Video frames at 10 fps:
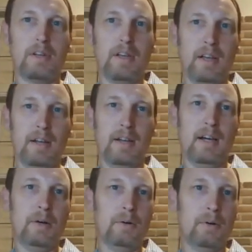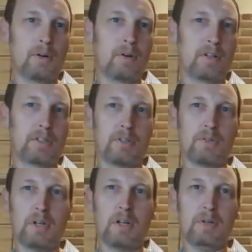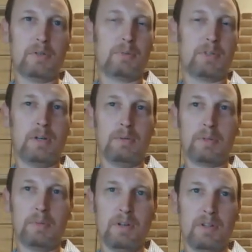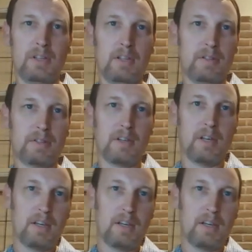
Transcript: and our cross country coach was always one of these,